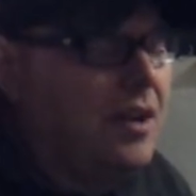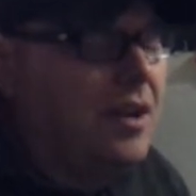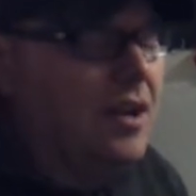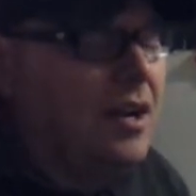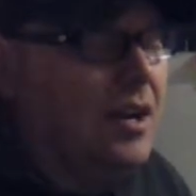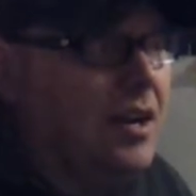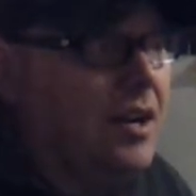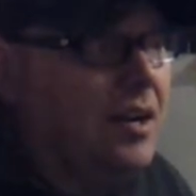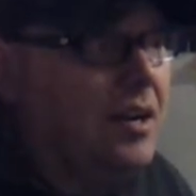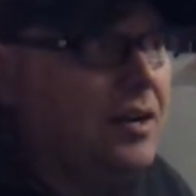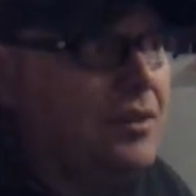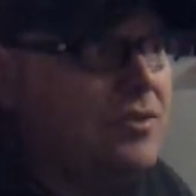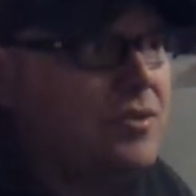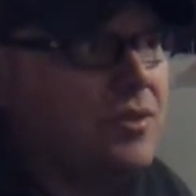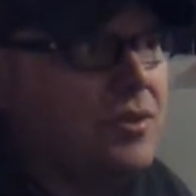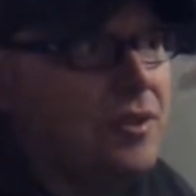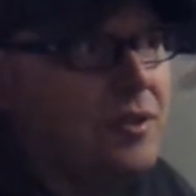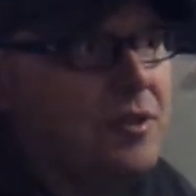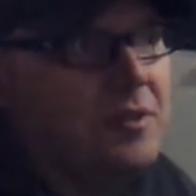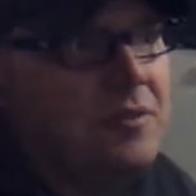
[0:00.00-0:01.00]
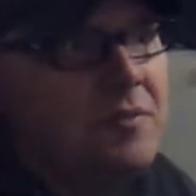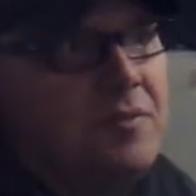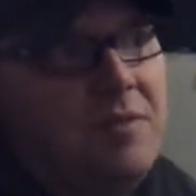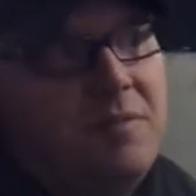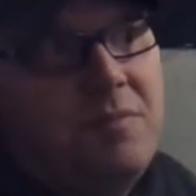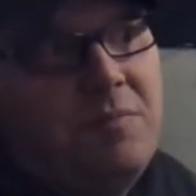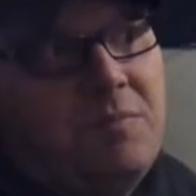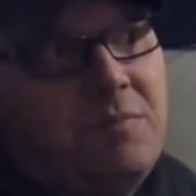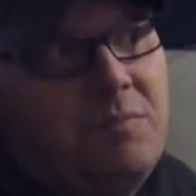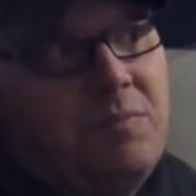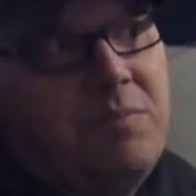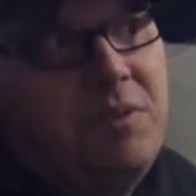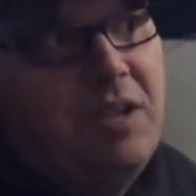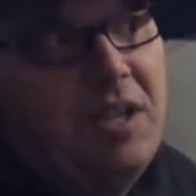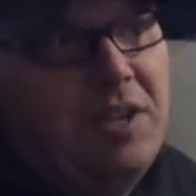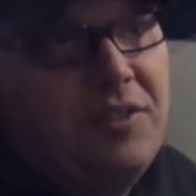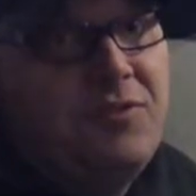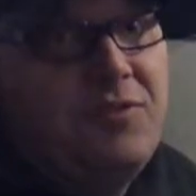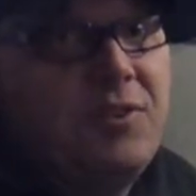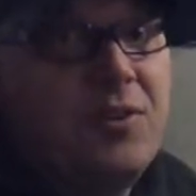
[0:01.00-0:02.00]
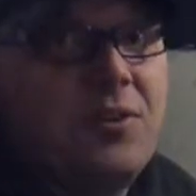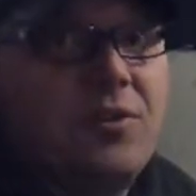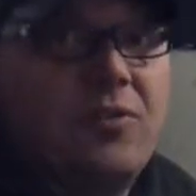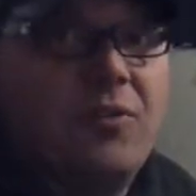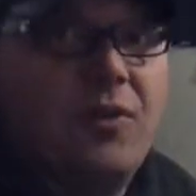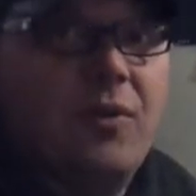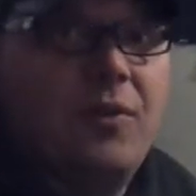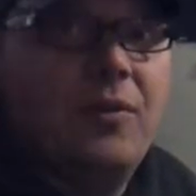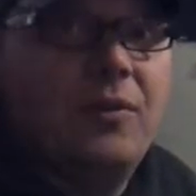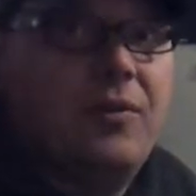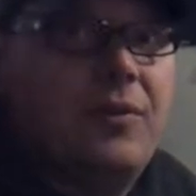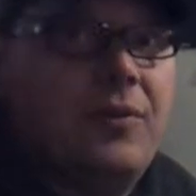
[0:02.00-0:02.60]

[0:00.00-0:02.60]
100+ years old.